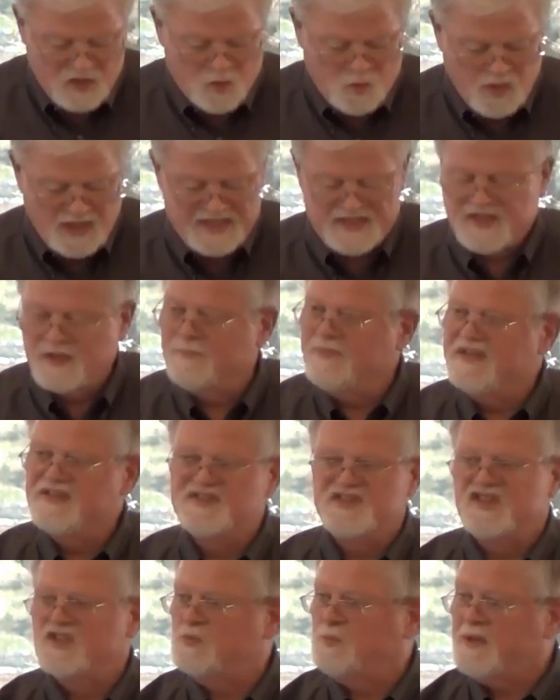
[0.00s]
not being
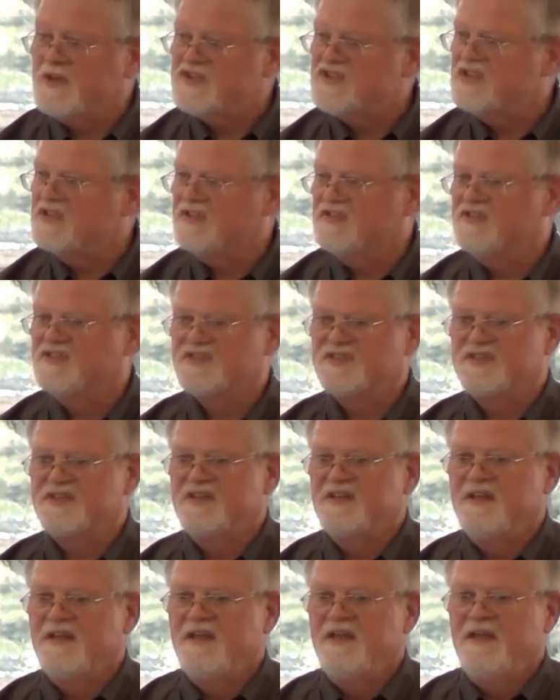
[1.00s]
quick to be
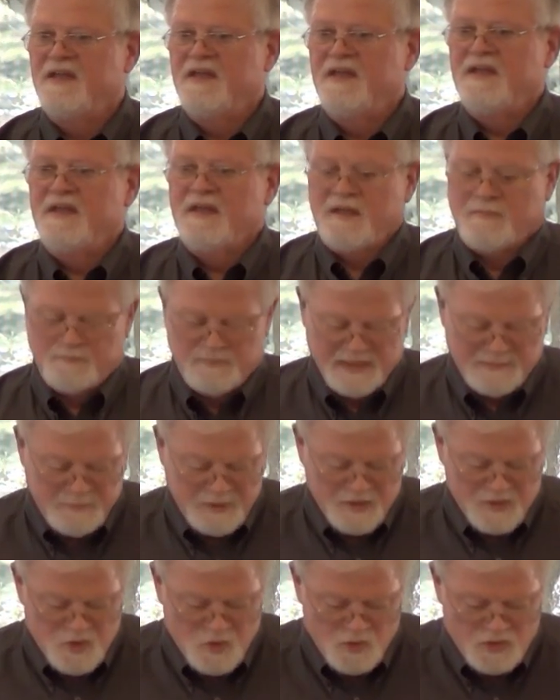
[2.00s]
suspicious.
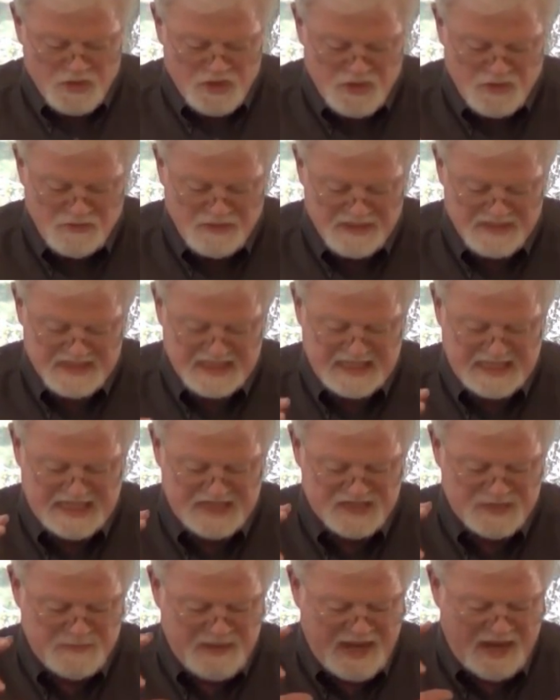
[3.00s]
Biblical
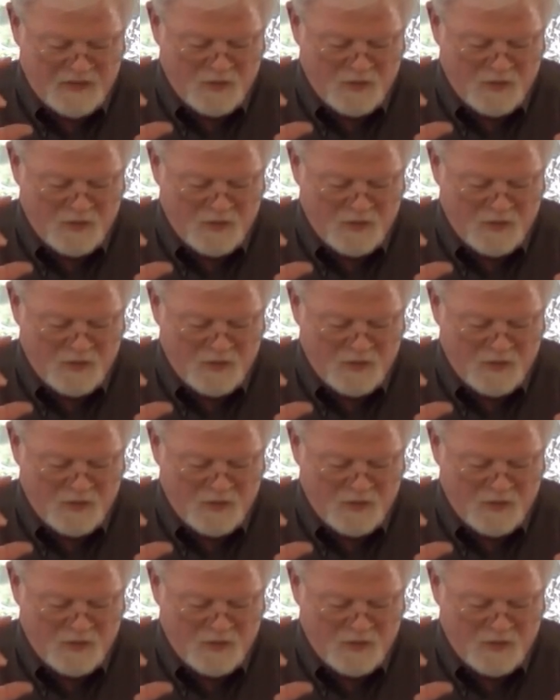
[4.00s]
unity